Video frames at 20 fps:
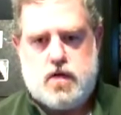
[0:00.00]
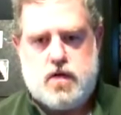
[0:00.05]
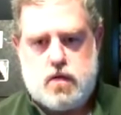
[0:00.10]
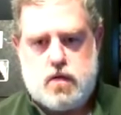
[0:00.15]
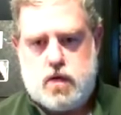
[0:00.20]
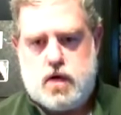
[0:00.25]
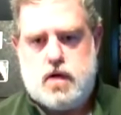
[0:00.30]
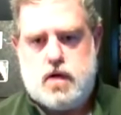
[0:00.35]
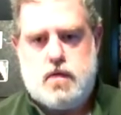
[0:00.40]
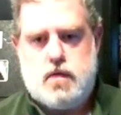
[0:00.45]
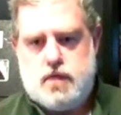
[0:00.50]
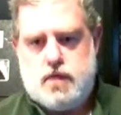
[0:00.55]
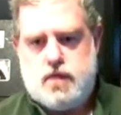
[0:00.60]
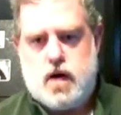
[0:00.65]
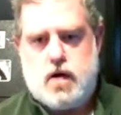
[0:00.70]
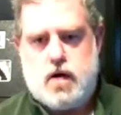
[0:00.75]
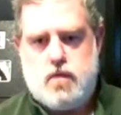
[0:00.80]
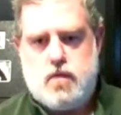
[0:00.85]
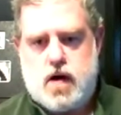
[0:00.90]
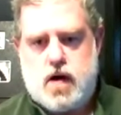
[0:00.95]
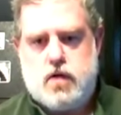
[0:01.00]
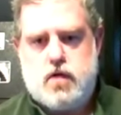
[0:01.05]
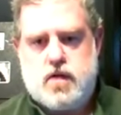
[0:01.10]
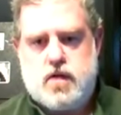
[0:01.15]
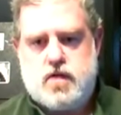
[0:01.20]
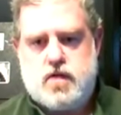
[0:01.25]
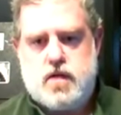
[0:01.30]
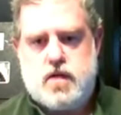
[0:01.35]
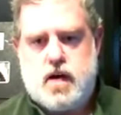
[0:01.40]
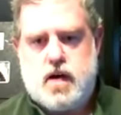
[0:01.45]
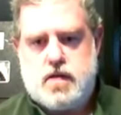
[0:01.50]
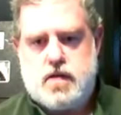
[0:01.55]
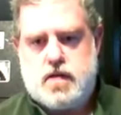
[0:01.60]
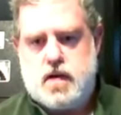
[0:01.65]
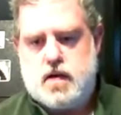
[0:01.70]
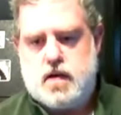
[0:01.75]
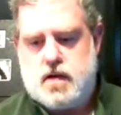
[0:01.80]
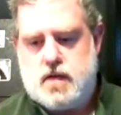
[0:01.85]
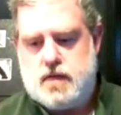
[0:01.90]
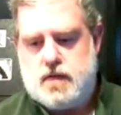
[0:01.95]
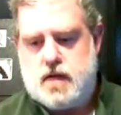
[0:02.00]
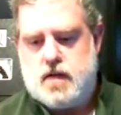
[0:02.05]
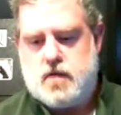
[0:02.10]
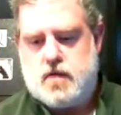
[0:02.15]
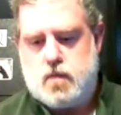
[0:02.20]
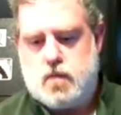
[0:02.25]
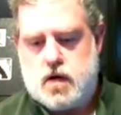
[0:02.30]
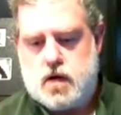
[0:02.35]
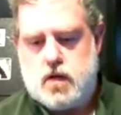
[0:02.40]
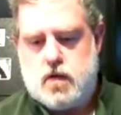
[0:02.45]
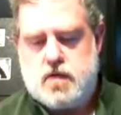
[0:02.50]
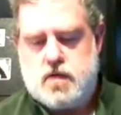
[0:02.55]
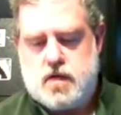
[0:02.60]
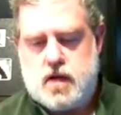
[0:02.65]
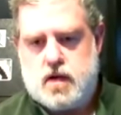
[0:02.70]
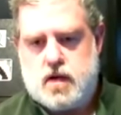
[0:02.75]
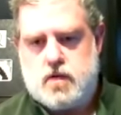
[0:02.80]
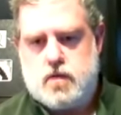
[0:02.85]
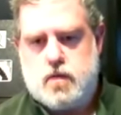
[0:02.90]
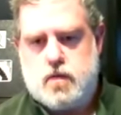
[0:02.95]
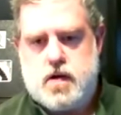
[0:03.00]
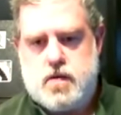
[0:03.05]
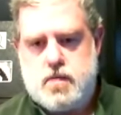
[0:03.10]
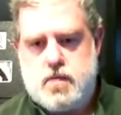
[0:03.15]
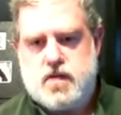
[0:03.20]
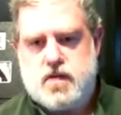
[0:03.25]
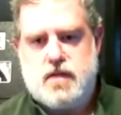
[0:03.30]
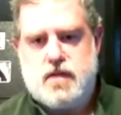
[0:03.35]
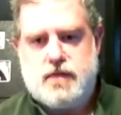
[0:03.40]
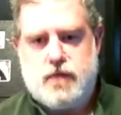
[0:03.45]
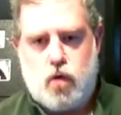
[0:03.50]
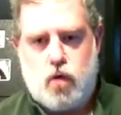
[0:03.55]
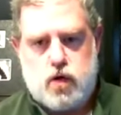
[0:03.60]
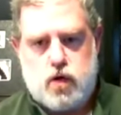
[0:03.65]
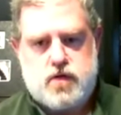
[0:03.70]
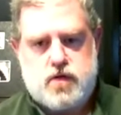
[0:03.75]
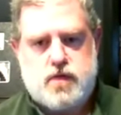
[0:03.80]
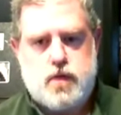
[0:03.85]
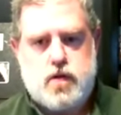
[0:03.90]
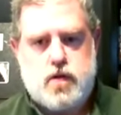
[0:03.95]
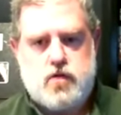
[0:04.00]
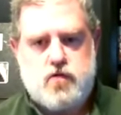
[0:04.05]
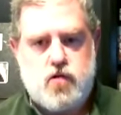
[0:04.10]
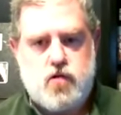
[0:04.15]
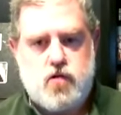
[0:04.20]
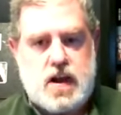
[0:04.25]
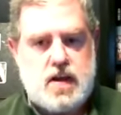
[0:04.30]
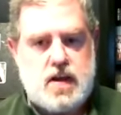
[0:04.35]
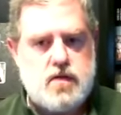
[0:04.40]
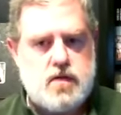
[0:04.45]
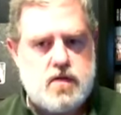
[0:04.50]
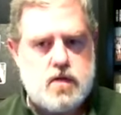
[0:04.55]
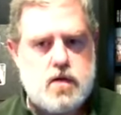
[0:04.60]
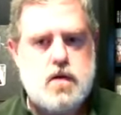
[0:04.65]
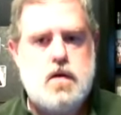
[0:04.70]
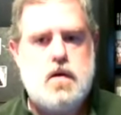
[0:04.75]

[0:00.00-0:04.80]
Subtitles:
to it very rigorously, I think it's one of those things where you miss the forest for the trees.